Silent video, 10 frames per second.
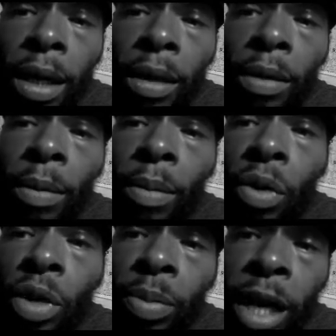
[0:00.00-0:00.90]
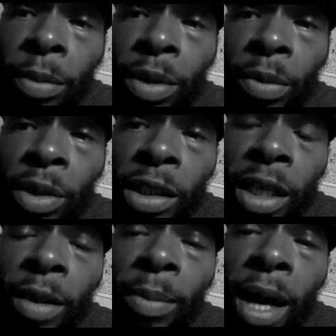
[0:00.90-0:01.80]
And most black people's
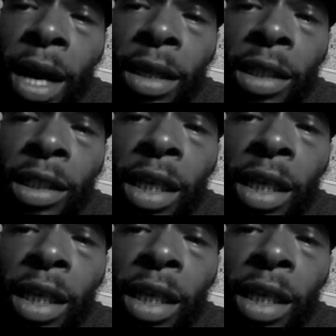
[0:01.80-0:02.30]
state of mind